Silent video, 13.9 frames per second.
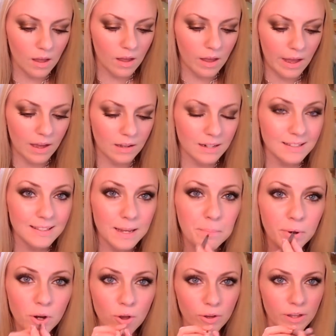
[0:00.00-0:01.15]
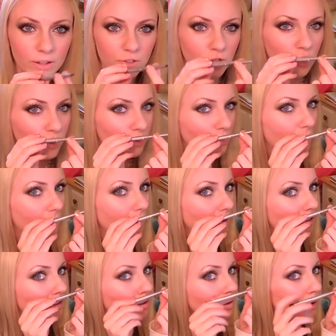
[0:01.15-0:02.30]
And it's like Pinocchio's nose, look.
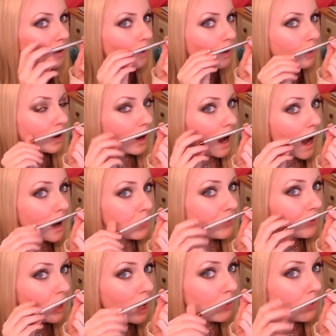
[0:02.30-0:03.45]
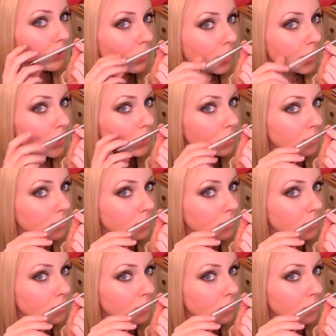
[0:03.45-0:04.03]
I'm a real boy.